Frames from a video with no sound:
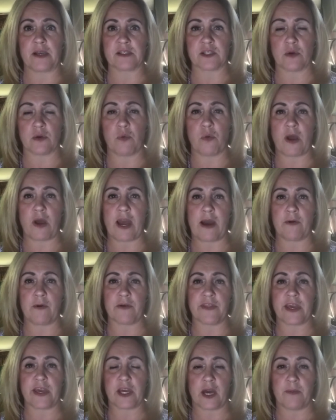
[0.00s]
So how are
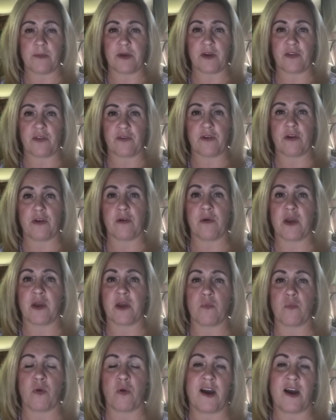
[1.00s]
they coming through
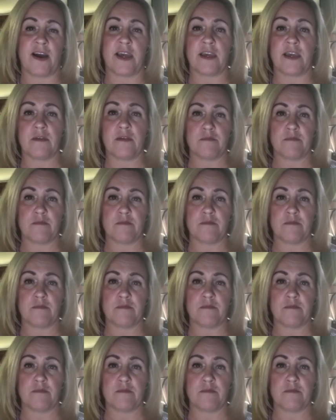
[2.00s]
and why?